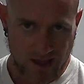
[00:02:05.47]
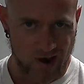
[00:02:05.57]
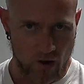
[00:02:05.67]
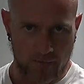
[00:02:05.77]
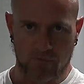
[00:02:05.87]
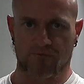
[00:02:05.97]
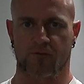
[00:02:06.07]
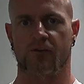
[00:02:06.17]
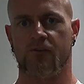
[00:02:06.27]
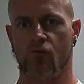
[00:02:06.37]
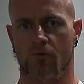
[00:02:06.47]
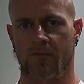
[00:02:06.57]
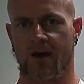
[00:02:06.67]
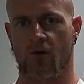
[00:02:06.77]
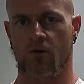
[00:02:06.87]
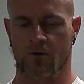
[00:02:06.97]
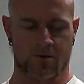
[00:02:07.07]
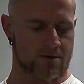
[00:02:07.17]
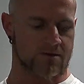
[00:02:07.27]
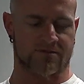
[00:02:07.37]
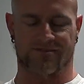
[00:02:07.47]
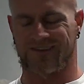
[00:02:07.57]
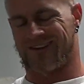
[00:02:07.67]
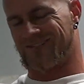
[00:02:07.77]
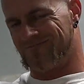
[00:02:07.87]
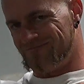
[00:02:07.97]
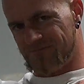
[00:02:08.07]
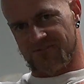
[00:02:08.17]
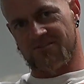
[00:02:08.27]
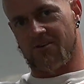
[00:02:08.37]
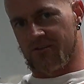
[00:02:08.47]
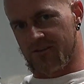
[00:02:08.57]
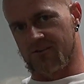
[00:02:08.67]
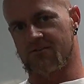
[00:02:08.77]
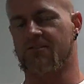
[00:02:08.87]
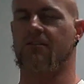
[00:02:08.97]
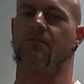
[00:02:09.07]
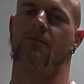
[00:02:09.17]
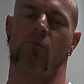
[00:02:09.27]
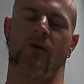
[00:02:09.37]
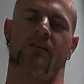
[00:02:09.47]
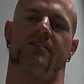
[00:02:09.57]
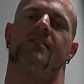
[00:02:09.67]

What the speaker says: how I prefer to do them now, because just all the years of the wear and